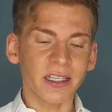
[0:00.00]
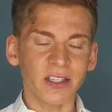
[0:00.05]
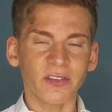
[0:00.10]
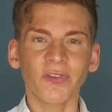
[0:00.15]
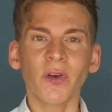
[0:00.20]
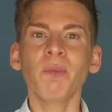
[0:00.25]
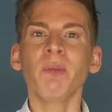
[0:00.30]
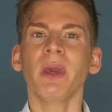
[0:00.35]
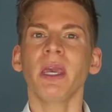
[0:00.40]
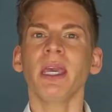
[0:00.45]
This
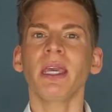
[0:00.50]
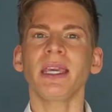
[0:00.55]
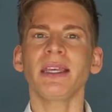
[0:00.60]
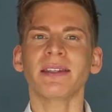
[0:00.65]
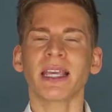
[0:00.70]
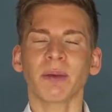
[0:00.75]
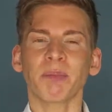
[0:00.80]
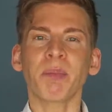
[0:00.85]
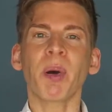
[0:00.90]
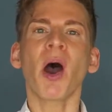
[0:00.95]
for me
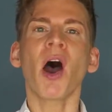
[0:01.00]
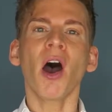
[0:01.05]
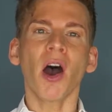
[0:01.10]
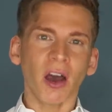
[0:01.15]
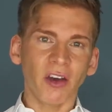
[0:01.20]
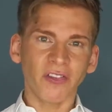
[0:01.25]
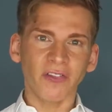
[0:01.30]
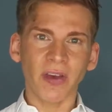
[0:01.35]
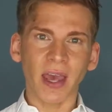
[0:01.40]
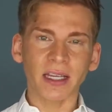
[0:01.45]
is a
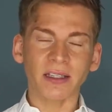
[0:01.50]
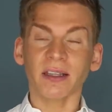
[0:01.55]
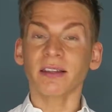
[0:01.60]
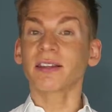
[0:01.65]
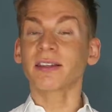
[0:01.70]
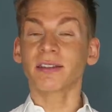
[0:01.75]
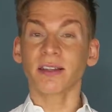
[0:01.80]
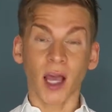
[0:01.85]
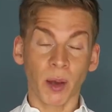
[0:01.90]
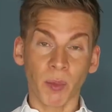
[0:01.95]
perfect
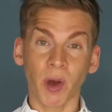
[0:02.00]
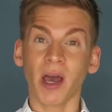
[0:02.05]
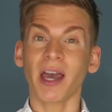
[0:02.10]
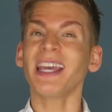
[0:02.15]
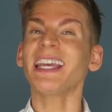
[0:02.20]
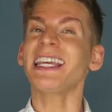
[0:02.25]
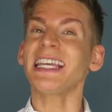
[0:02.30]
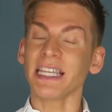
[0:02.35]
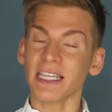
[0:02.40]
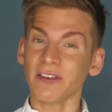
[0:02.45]

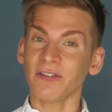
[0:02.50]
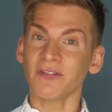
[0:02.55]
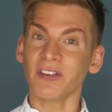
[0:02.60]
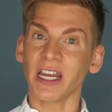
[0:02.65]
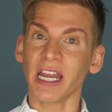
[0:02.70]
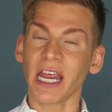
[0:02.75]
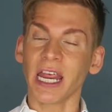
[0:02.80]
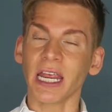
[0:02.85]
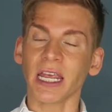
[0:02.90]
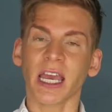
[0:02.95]
summer
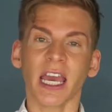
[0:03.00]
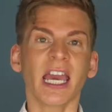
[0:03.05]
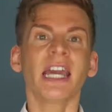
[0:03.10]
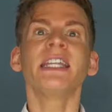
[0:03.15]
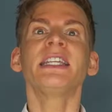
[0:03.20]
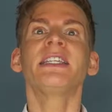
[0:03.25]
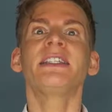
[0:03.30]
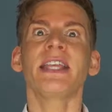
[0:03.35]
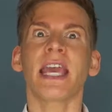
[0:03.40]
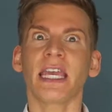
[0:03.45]
evening
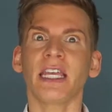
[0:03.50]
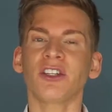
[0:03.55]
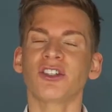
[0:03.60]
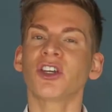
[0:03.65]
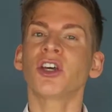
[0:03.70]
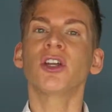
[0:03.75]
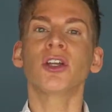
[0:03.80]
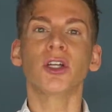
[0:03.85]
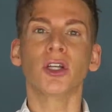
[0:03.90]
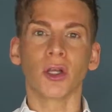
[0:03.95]

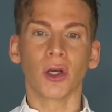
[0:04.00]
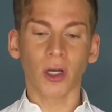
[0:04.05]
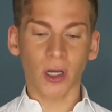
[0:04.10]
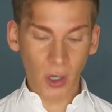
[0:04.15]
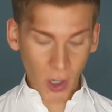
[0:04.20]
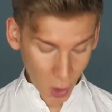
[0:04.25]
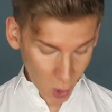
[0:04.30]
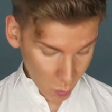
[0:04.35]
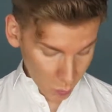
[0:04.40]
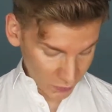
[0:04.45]
date
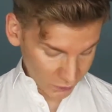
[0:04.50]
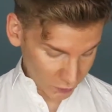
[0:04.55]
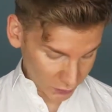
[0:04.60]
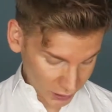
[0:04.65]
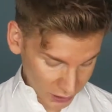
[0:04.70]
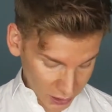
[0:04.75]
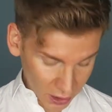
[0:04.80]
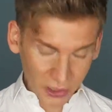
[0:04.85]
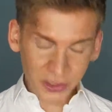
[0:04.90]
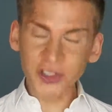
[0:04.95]
look. We've
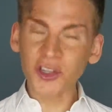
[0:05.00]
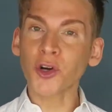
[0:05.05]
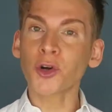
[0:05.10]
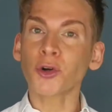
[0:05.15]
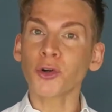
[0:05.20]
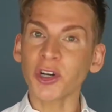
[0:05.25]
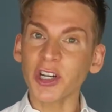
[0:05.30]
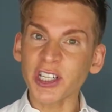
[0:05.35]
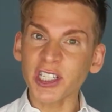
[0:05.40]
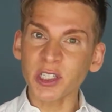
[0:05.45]
got a nice
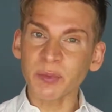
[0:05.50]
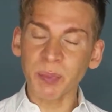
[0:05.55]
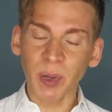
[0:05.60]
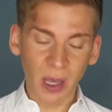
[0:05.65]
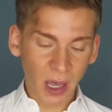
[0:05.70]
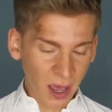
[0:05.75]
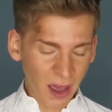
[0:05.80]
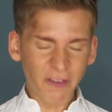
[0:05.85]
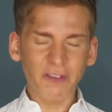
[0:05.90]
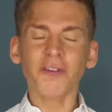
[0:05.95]
crisp,
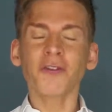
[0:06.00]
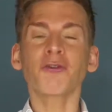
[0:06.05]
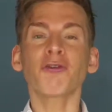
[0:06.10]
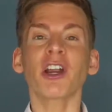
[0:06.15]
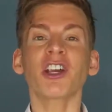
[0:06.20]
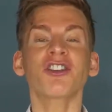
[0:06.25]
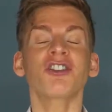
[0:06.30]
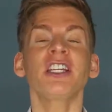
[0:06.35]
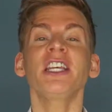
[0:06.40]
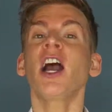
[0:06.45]

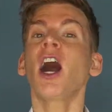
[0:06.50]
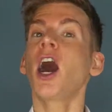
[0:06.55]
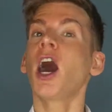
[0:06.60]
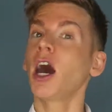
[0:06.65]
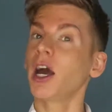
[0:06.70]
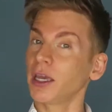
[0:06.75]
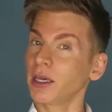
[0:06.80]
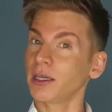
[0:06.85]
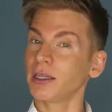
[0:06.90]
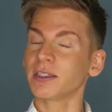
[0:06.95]
freshly
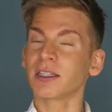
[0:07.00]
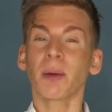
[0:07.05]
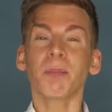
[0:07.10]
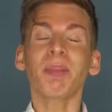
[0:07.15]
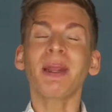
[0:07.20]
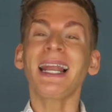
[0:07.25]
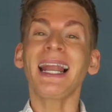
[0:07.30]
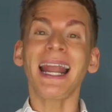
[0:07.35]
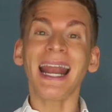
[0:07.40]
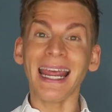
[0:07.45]
ironed,
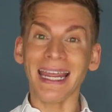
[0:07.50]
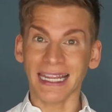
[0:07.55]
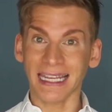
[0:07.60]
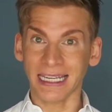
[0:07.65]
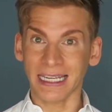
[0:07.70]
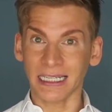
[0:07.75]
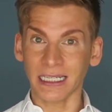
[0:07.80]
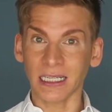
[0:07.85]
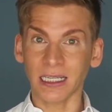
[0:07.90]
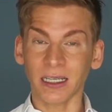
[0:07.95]

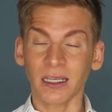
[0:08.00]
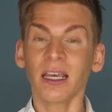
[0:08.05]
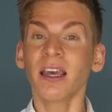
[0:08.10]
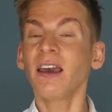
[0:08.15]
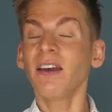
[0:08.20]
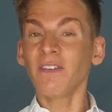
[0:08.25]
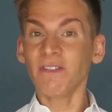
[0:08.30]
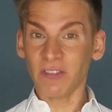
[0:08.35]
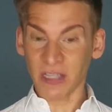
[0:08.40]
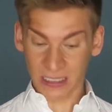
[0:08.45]
plain
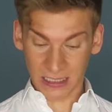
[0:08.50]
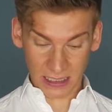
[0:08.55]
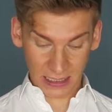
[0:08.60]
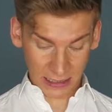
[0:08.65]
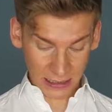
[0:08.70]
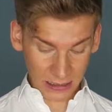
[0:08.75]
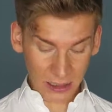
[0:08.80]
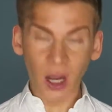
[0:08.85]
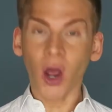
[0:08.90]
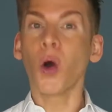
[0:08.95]

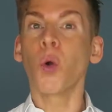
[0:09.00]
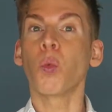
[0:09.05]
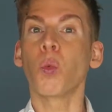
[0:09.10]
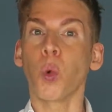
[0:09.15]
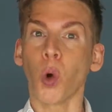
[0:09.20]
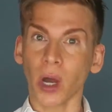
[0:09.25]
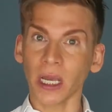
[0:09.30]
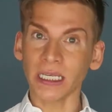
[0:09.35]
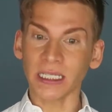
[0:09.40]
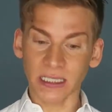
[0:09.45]
fitted
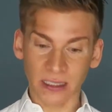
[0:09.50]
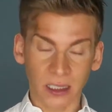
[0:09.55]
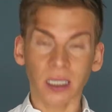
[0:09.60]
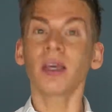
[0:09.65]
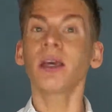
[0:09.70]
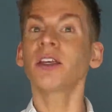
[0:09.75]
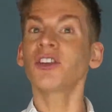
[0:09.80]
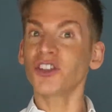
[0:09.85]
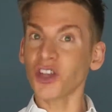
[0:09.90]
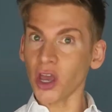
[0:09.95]
white
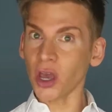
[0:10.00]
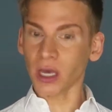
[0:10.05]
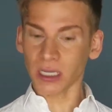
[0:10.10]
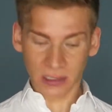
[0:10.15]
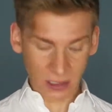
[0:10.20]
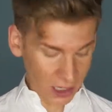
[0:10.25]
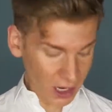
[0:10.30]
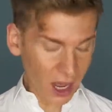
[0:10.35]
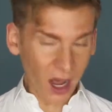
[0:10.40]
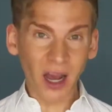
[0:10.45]

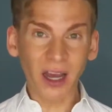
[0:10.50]
shirt.